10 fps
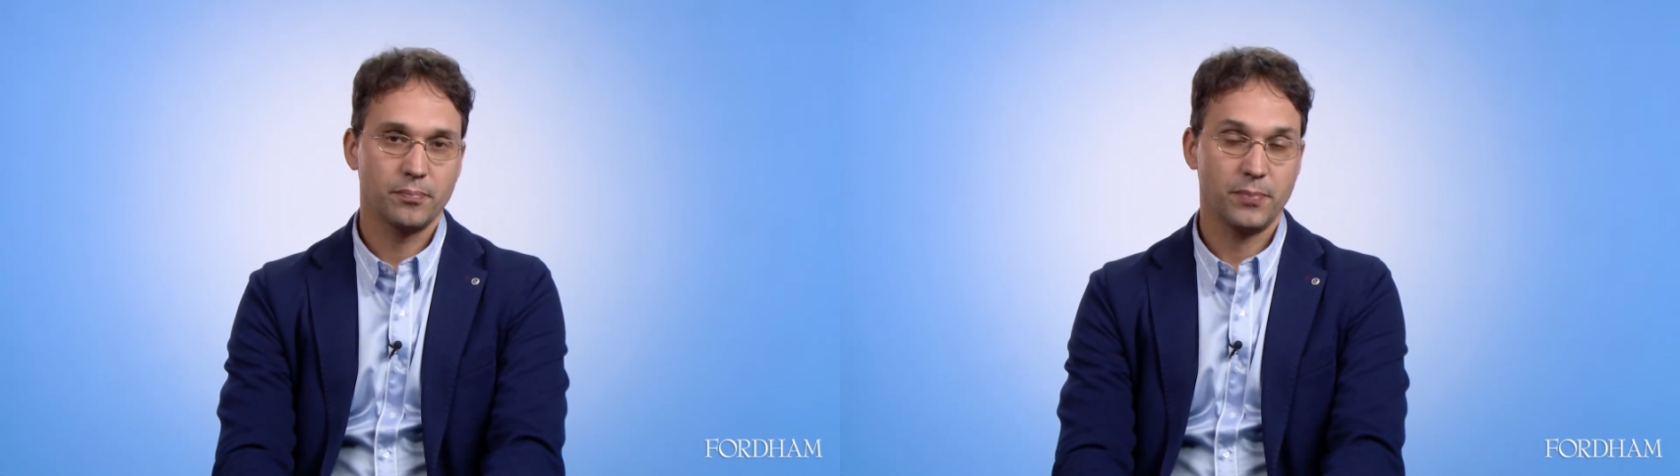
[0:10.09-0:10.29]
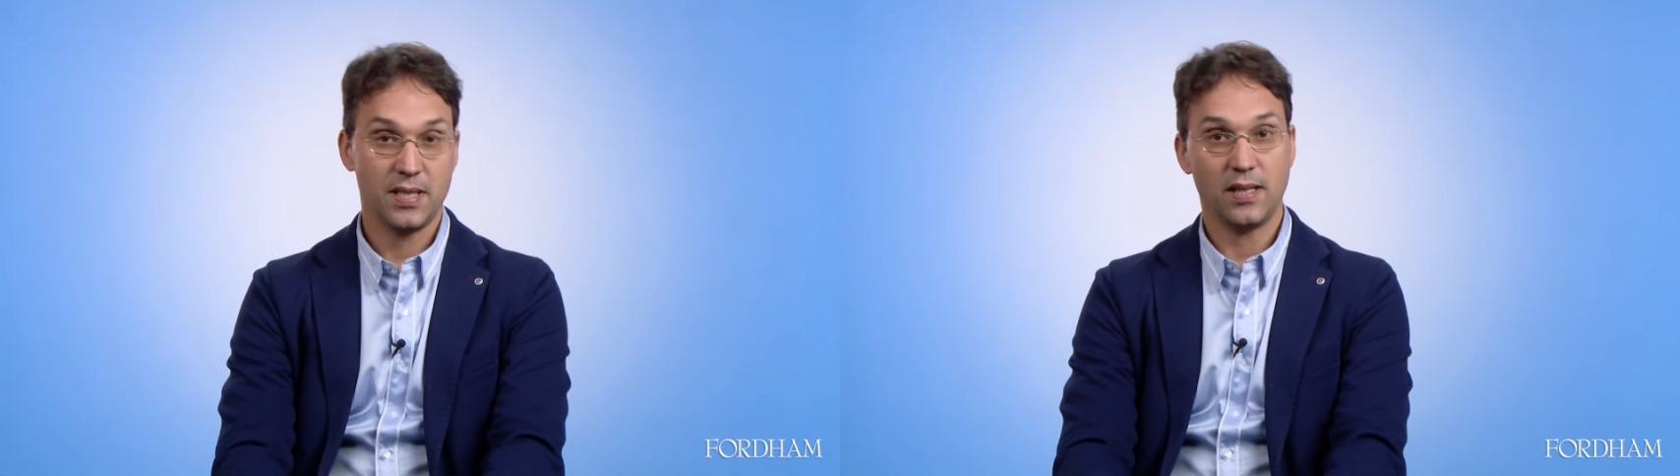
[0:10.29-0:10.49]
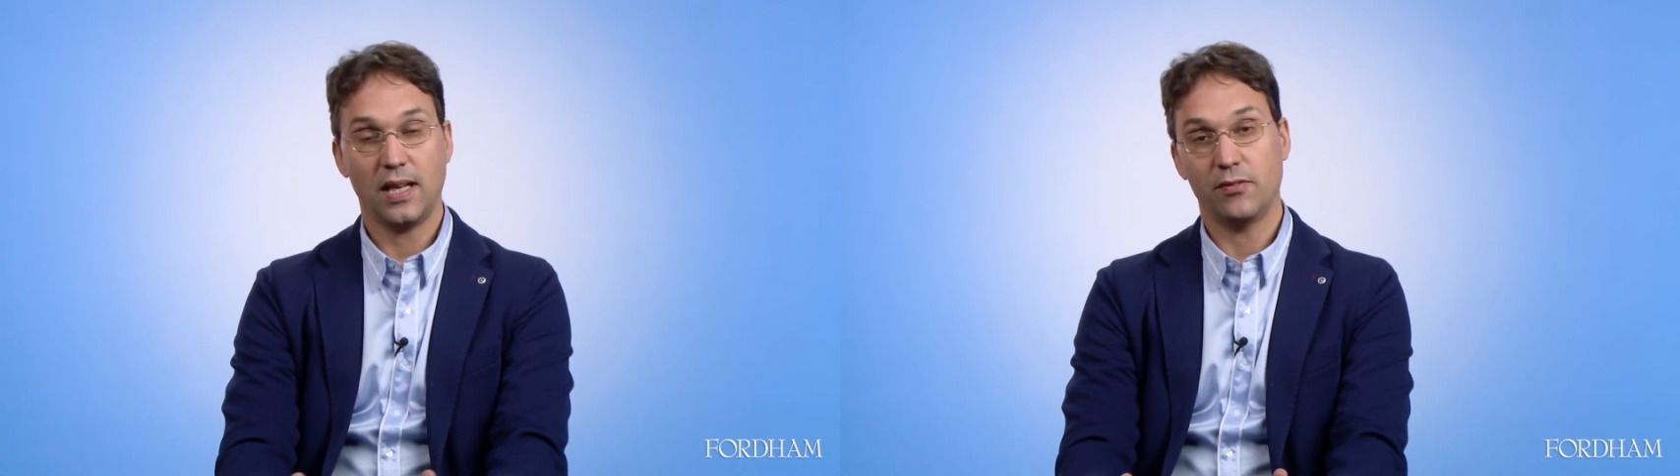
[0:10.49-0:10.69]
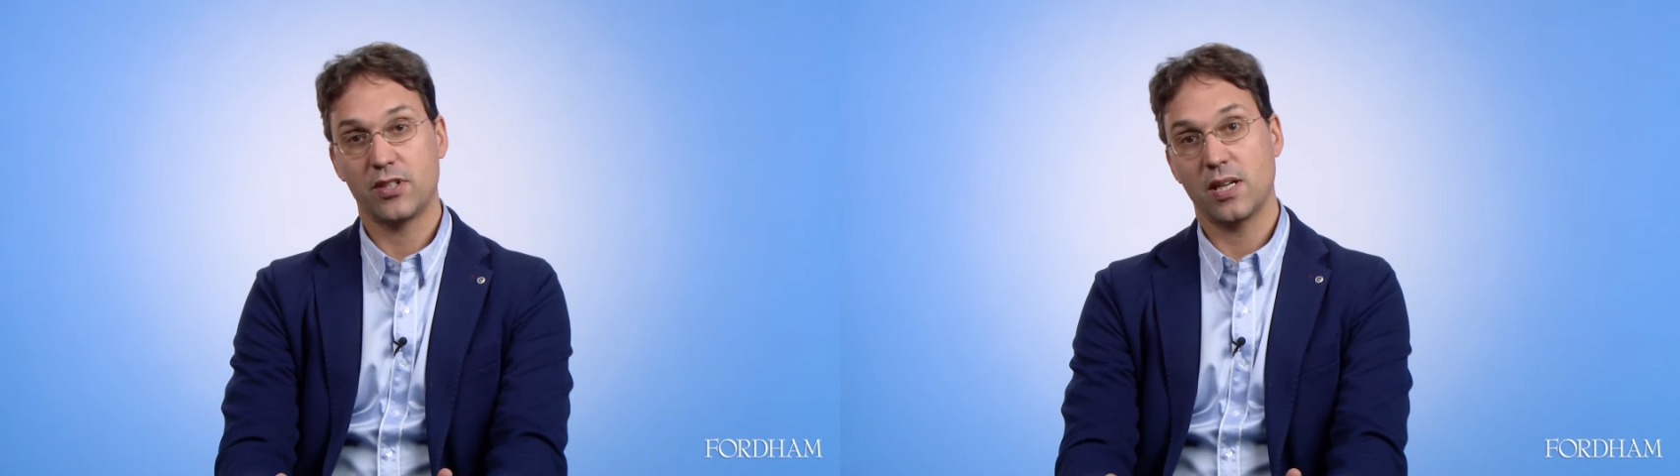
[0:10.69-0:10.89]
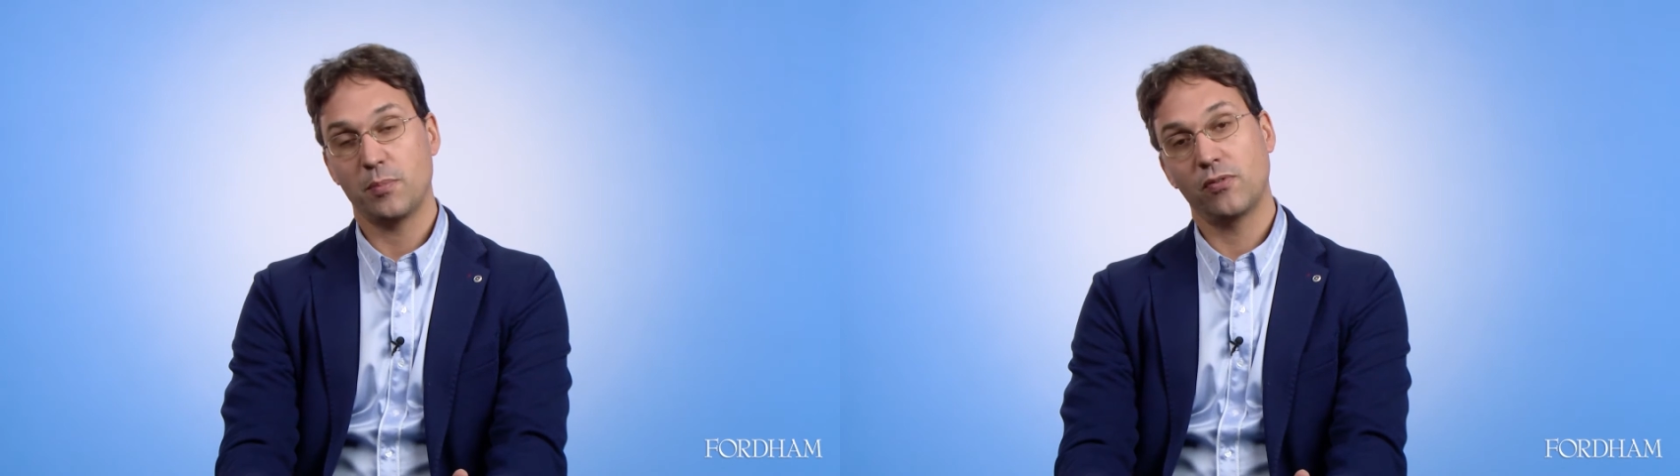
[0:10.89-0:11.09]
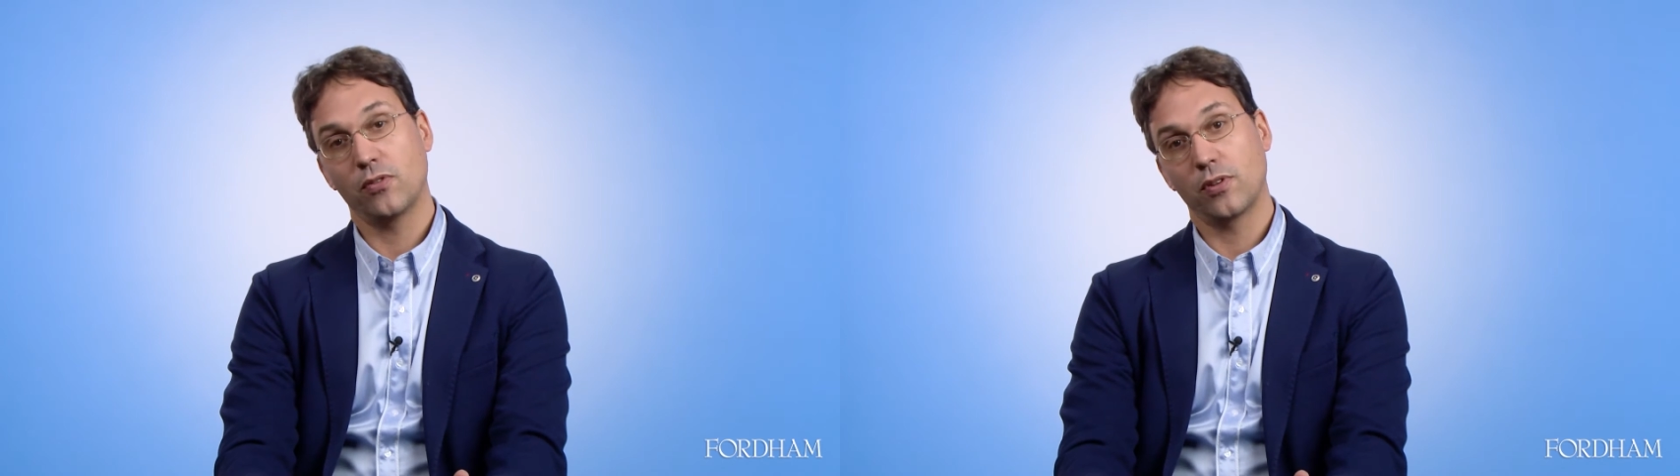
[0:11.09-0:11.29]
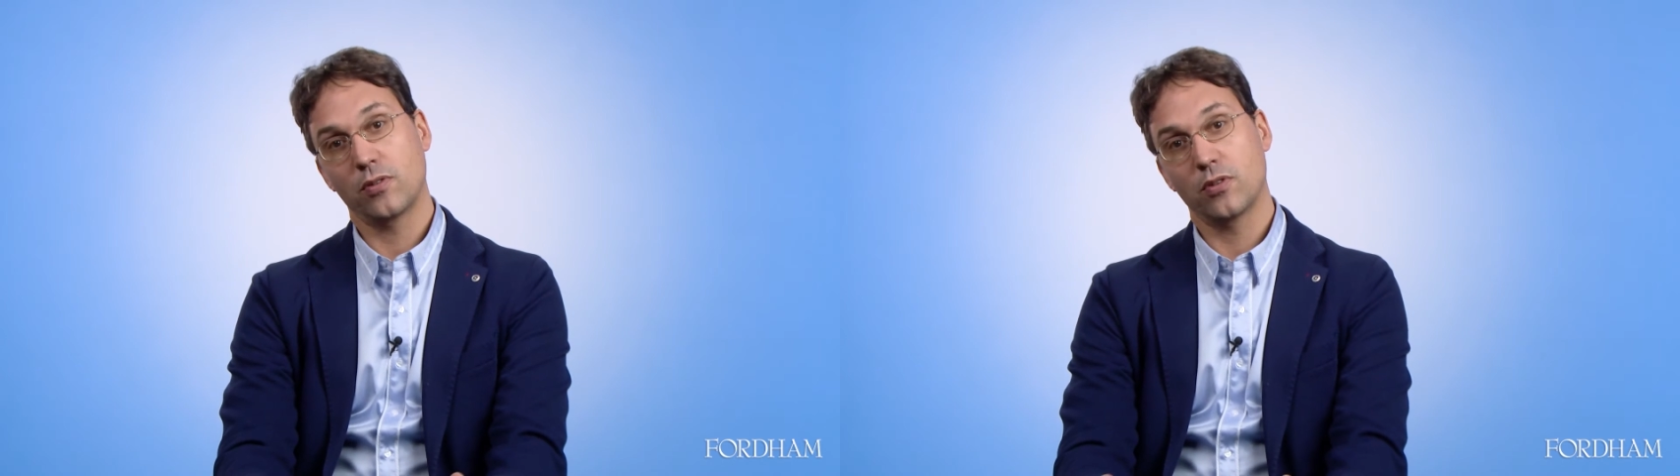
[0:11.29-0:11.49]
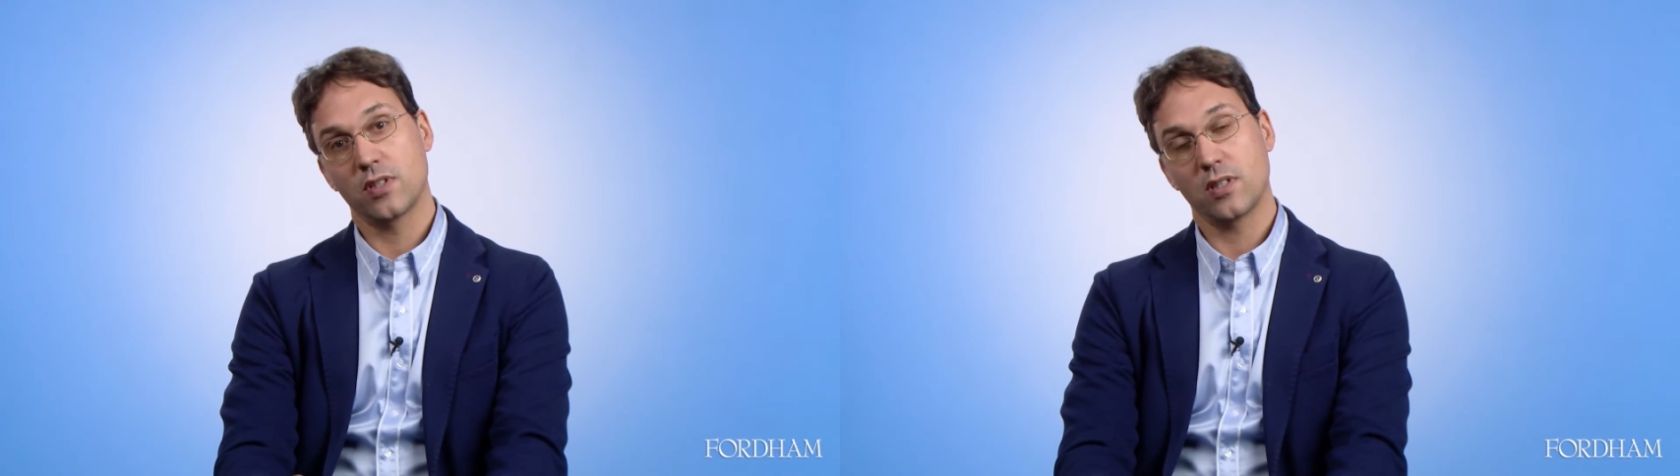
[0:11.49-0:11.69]
Basically every time before the
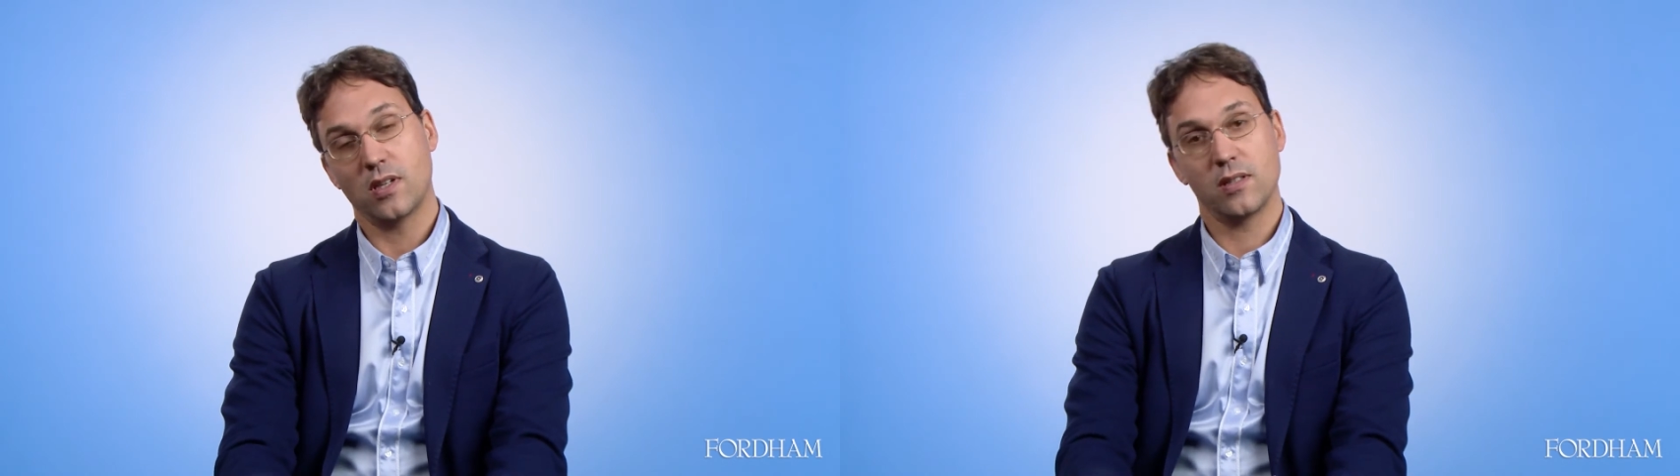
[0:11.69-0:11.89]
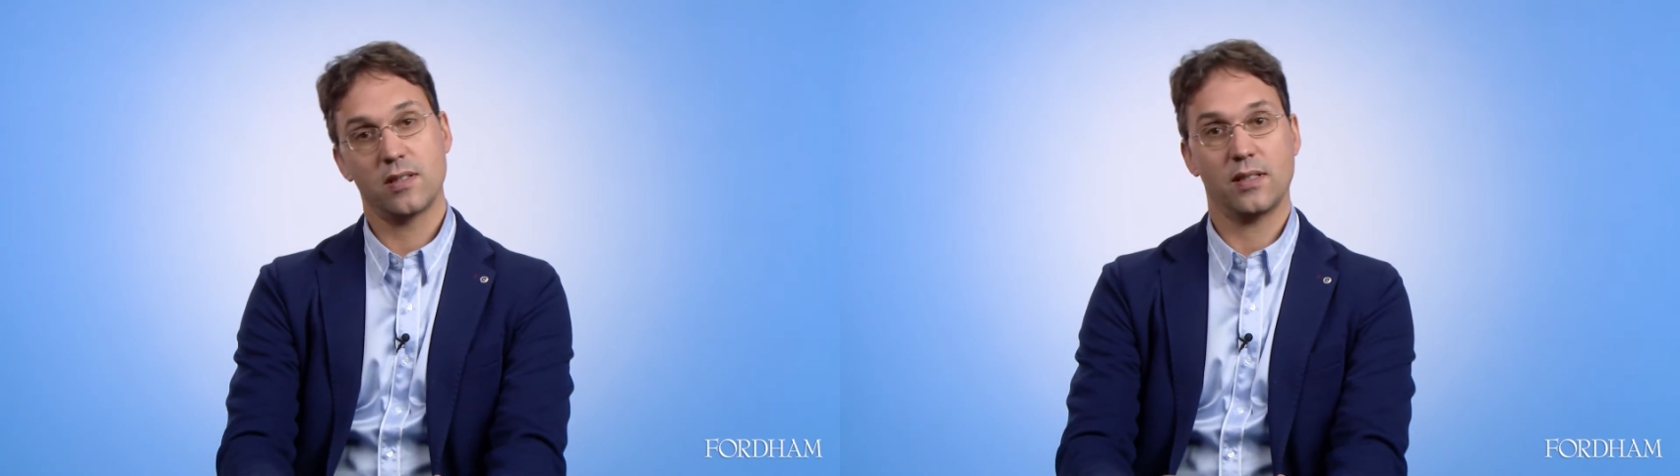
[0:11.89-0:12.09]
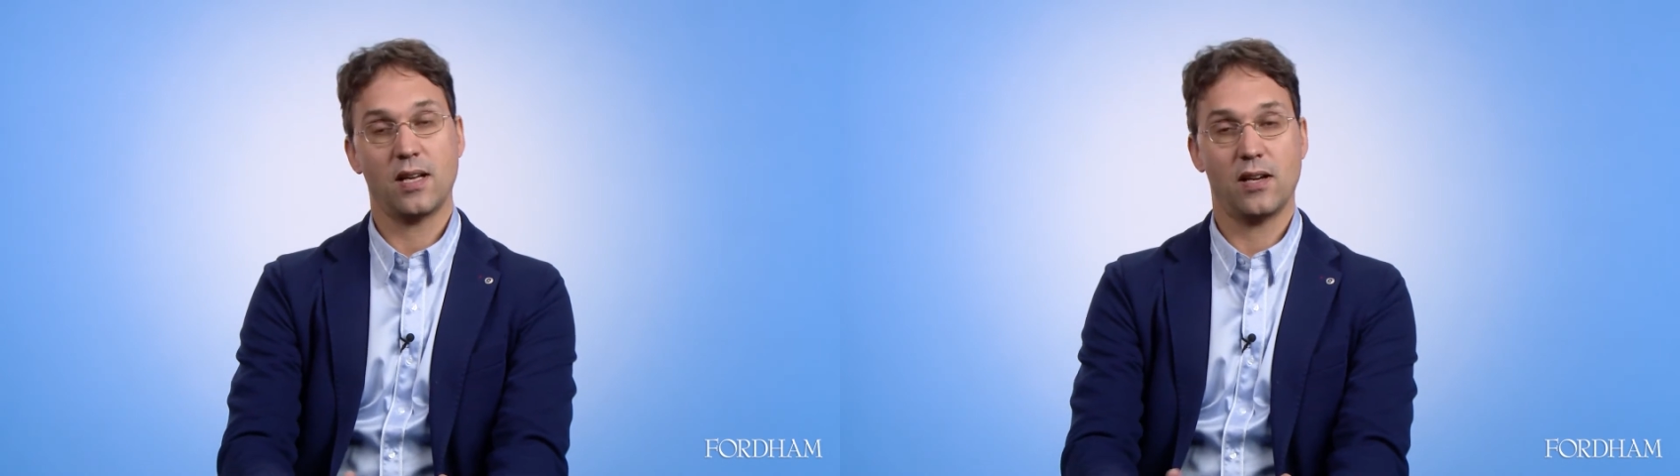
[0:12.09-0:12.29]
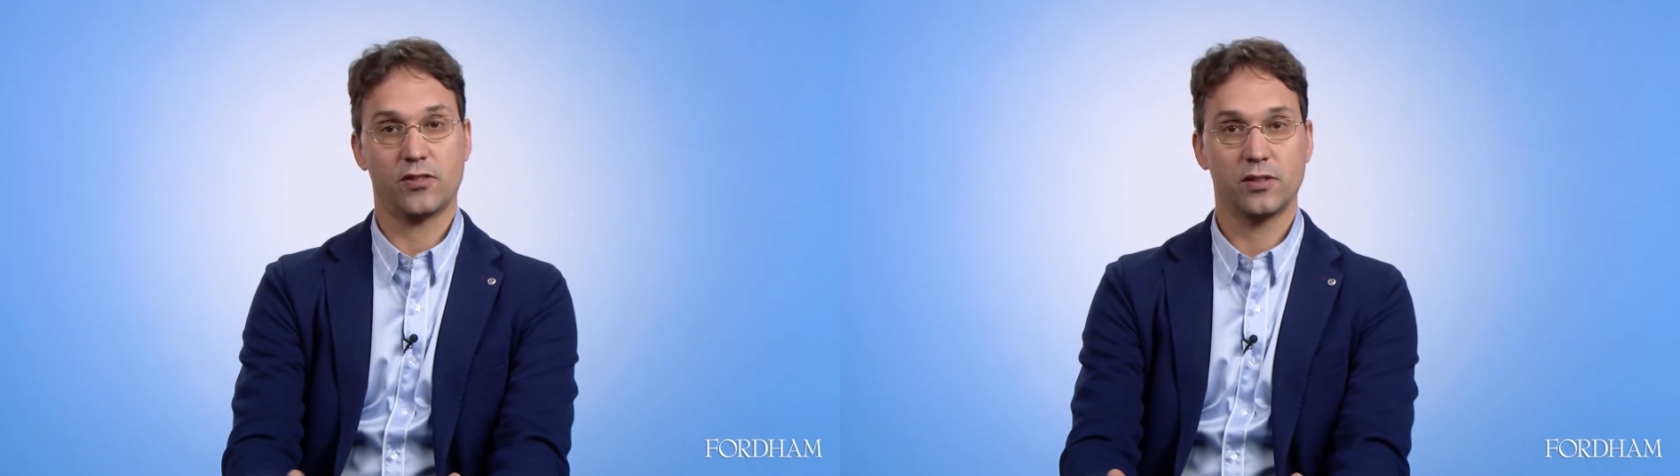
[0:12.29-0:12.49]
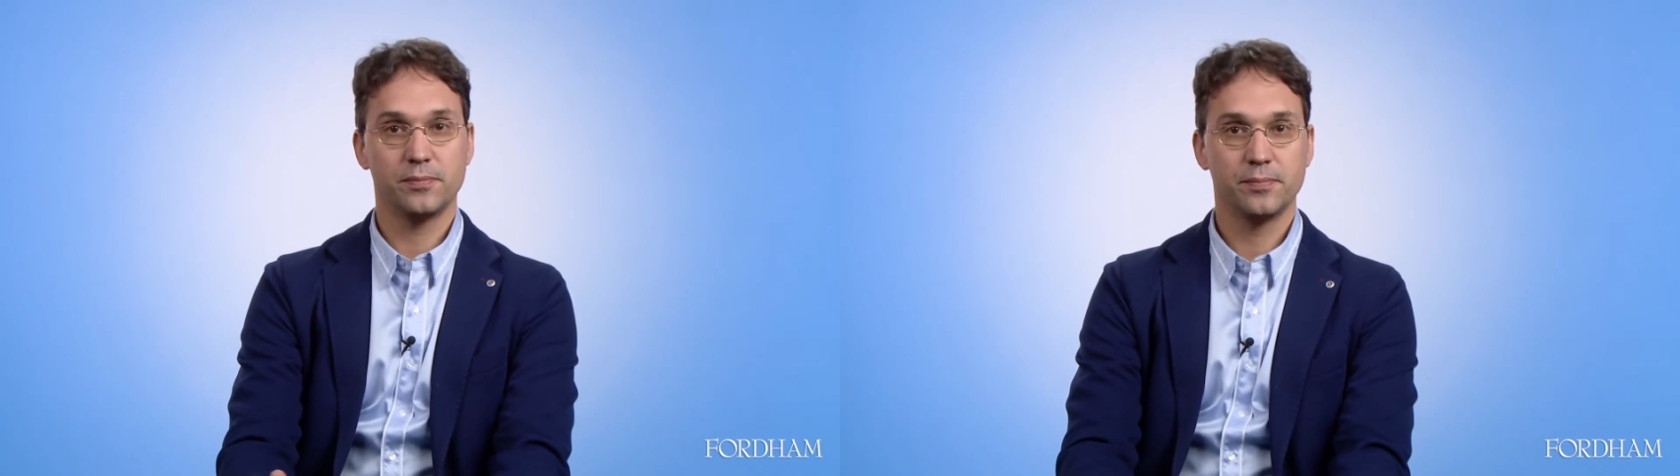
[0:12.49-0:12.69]
course starts and after.